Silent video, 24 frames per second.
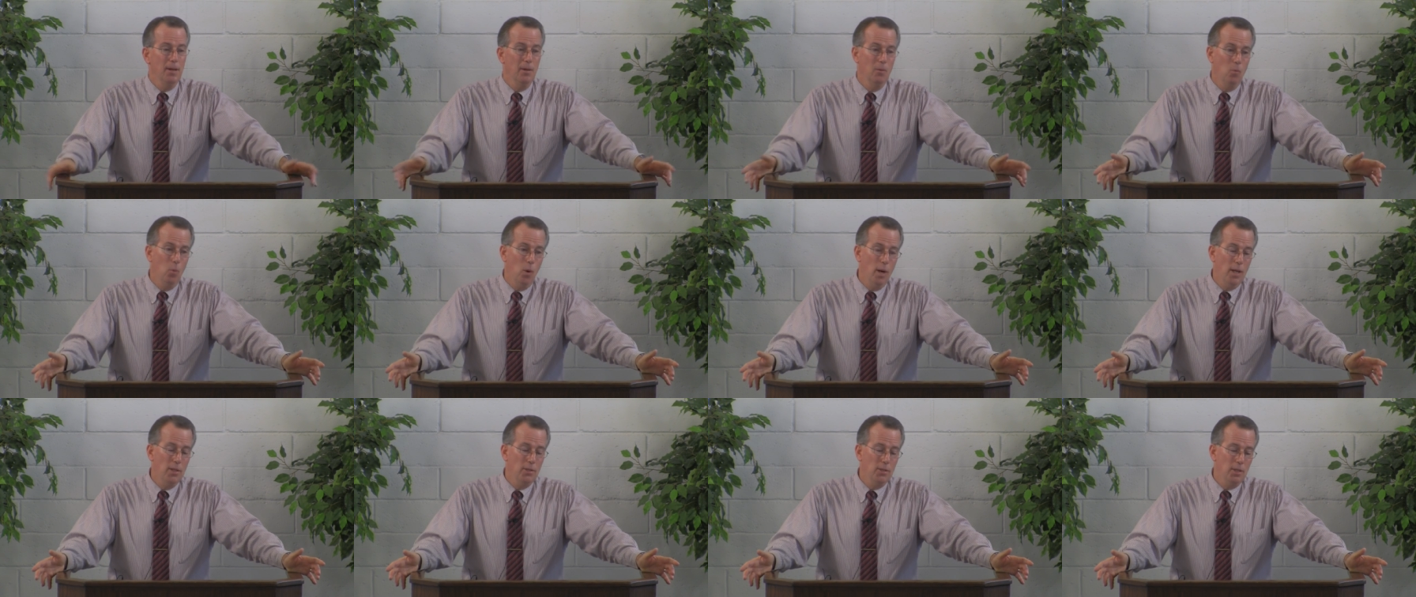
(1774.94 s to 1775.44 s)

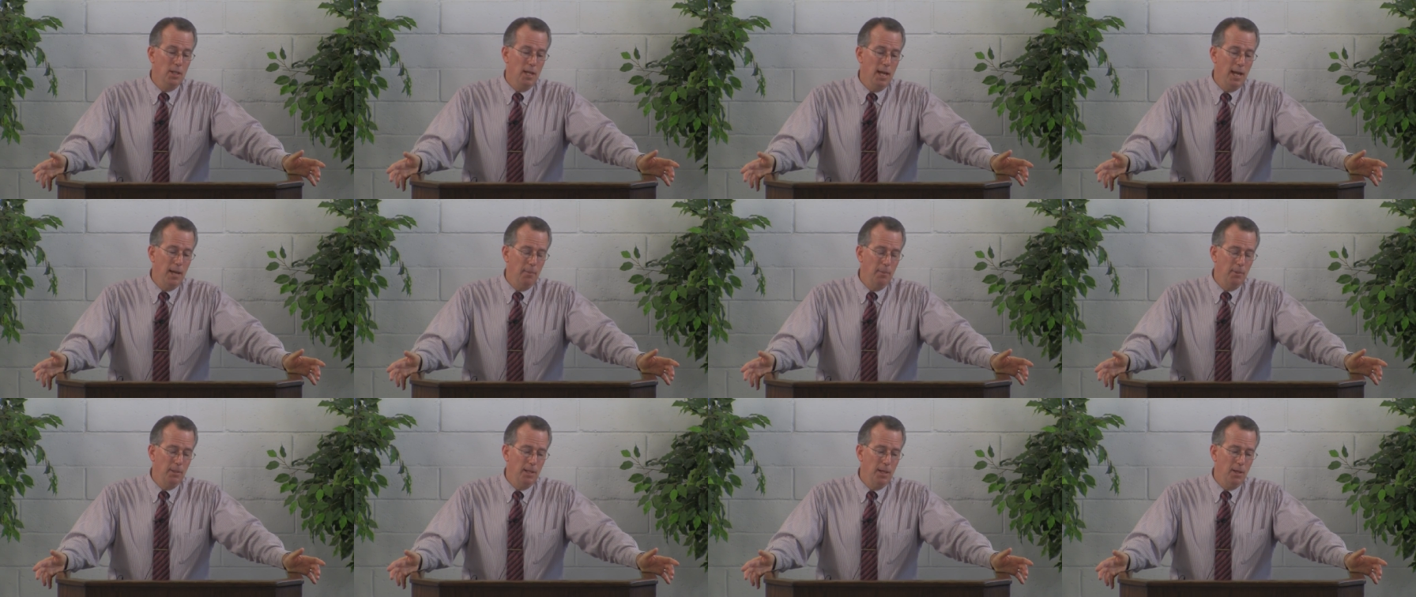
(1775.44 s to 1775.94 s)
Why does it
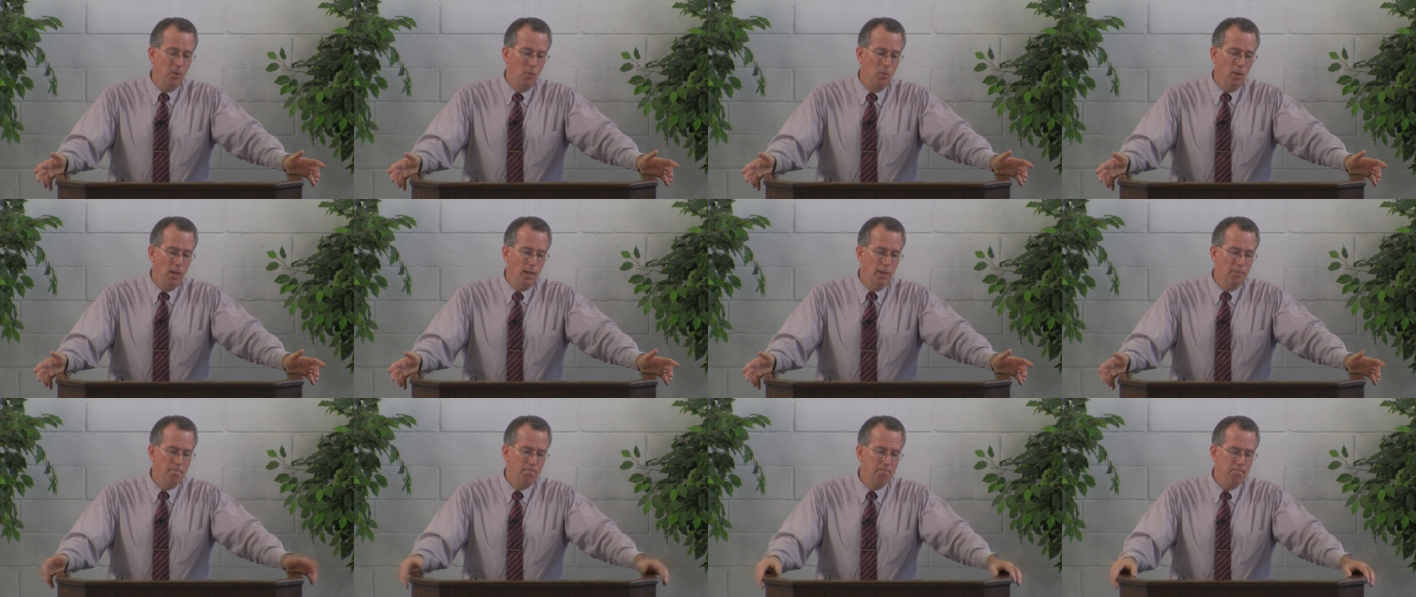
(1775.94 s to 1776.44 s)
happen that
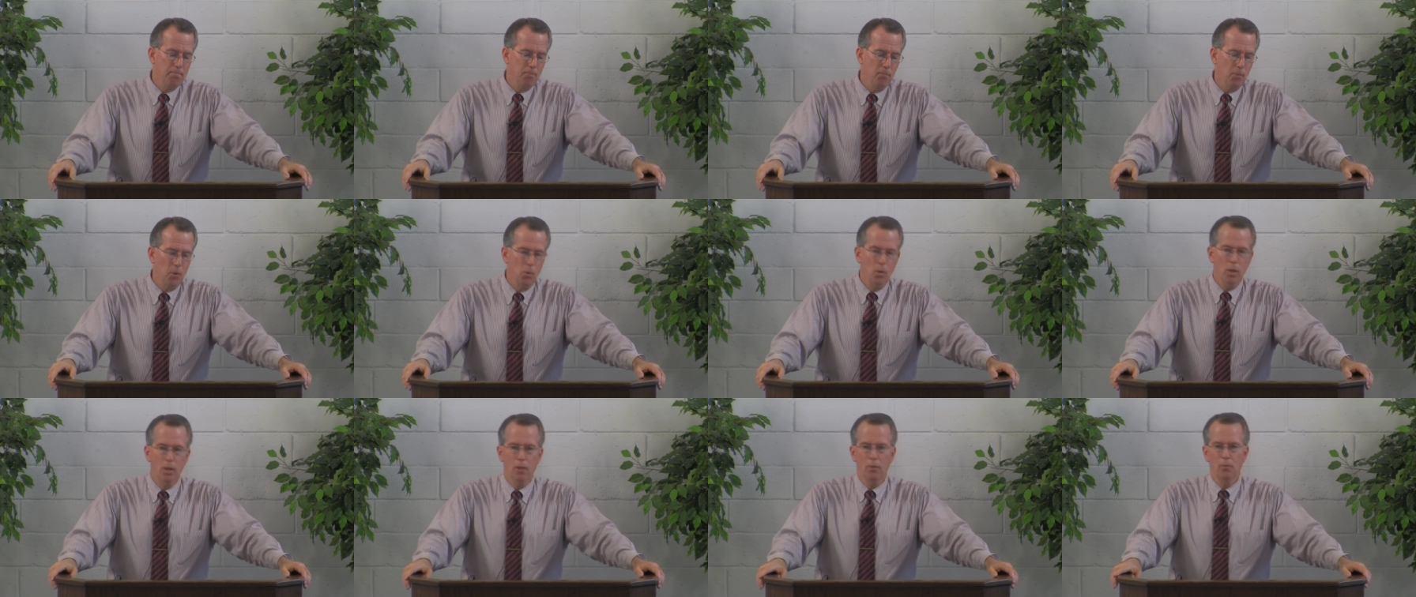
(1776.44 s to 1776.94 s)
way?
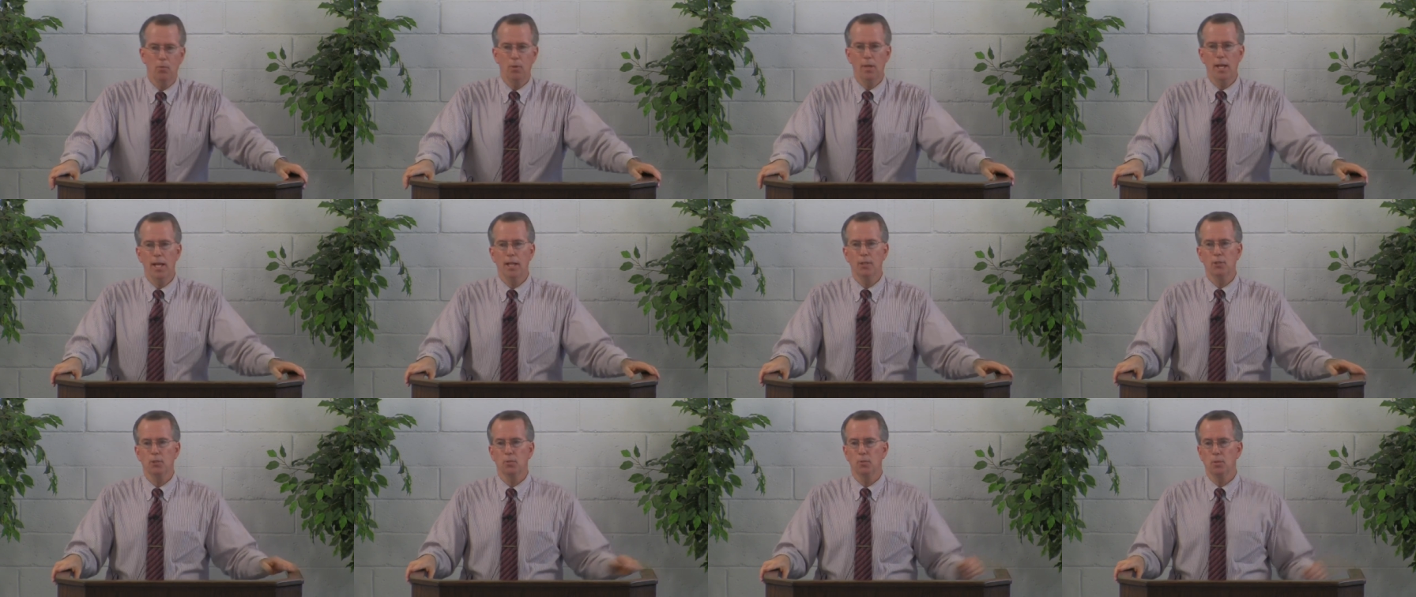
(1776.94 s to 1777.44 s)
Well, if we
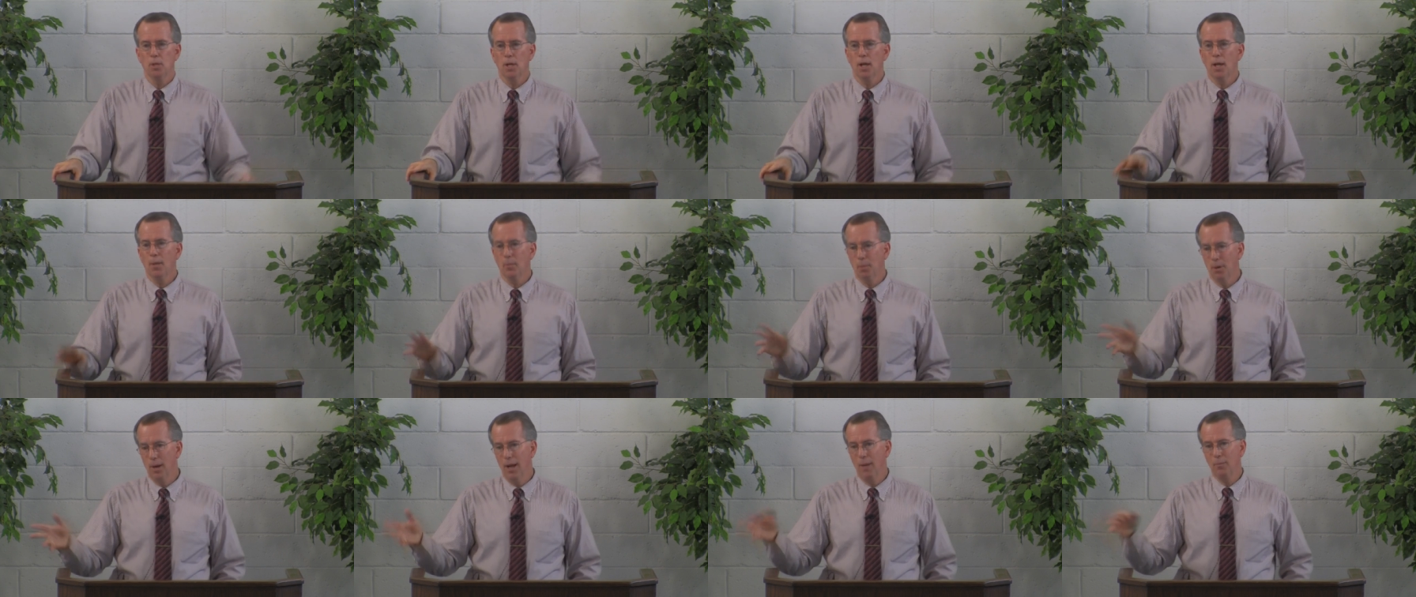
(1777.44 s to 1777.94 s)
had some
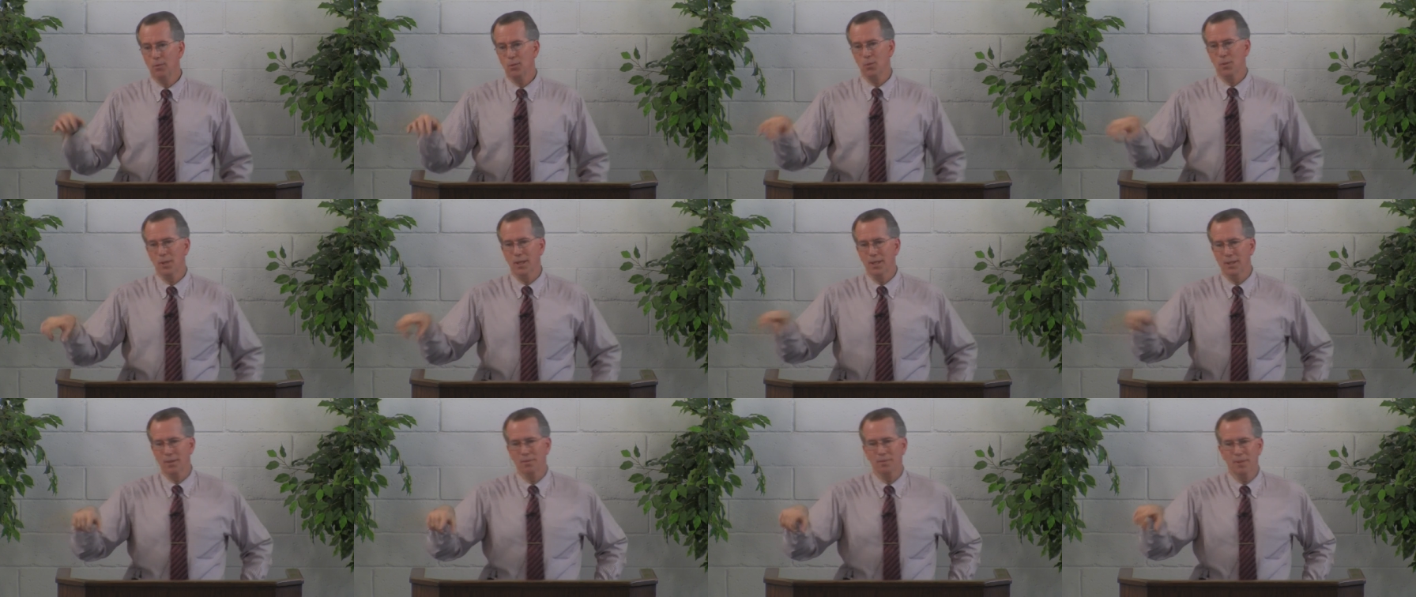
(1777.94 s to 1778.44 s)
time, perhaps we
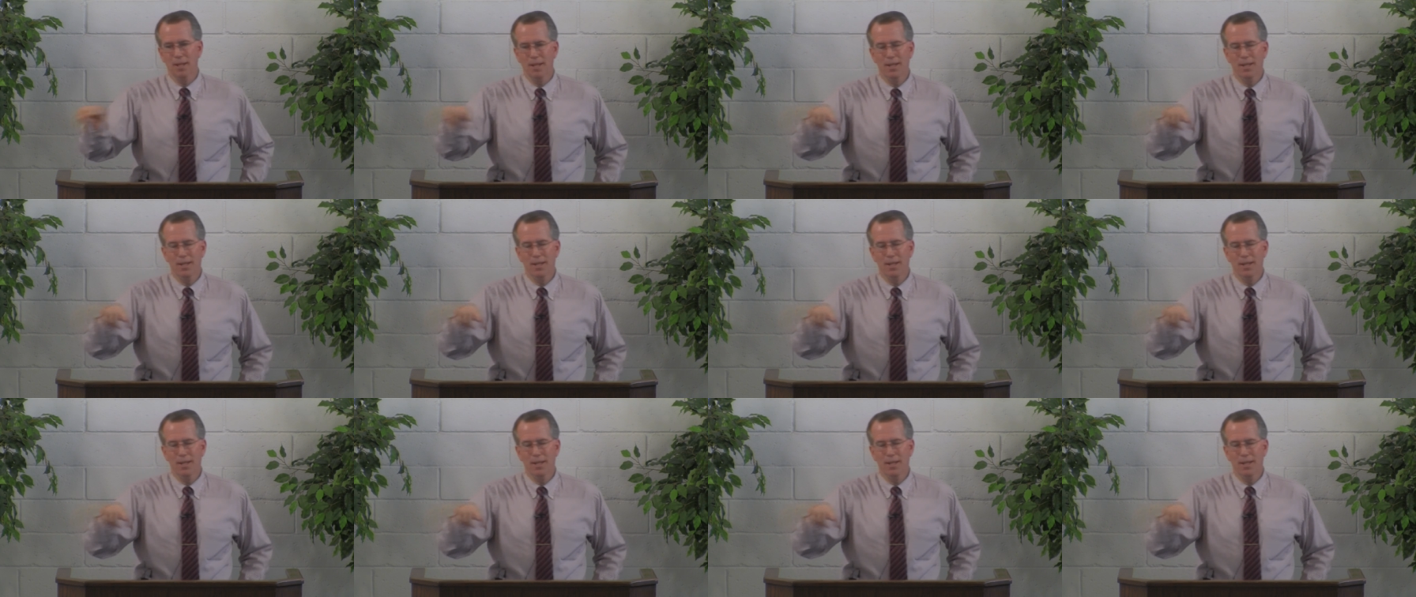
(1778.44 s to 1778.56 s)
could